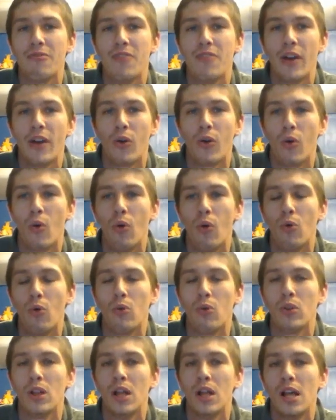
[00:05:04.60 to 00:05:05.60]
that
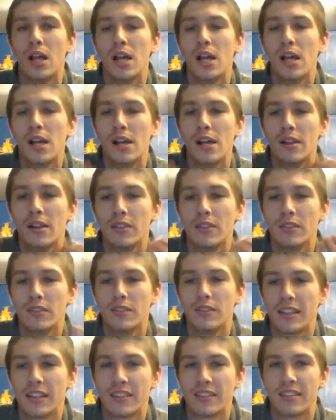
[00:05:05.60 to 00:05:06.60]
whole,
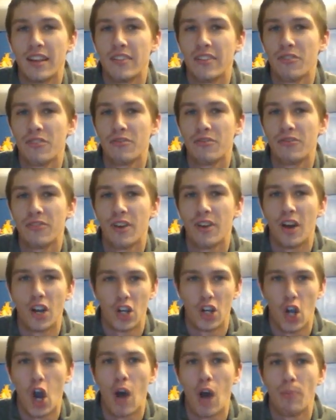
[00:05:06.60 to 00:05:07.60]
like, sense of
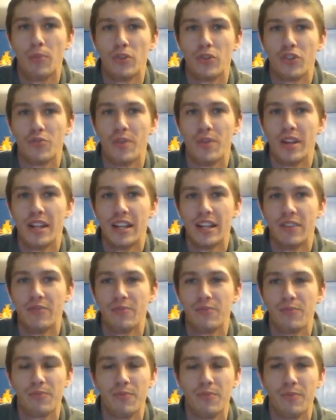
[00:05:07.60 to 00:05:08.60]
accomplishment and
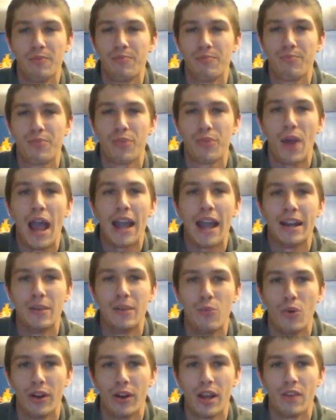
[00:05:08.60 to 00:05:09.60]
pride and
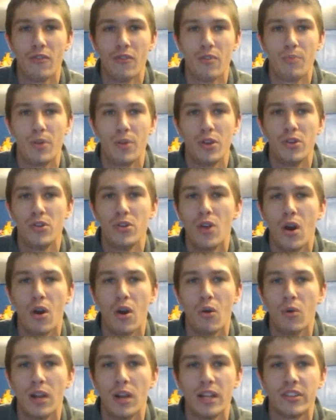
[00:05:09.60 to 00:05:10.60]
whatever. But
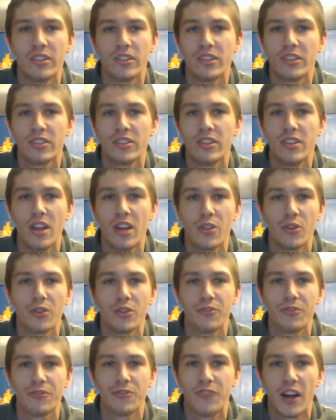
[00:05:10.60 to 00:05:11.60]
no, it's just another
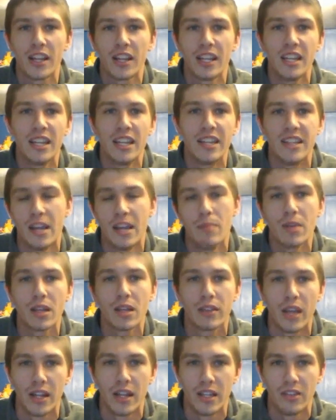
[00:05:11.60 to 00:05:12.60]
fucking gimmick
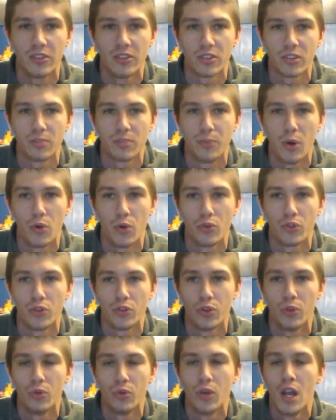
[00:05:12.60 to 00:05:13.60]
that he's exposed
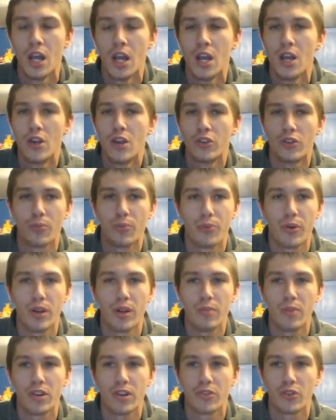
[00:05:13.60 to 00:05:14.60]
to. So pretty
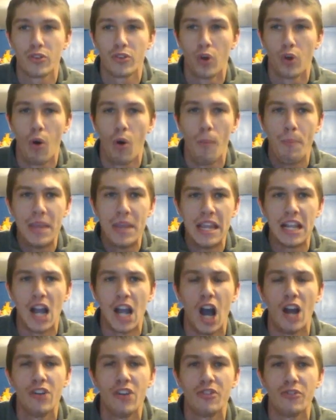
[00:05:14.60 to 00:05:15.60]
much this whole being
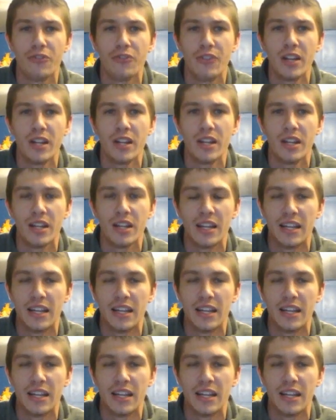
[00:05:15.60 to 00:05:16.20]
undefeated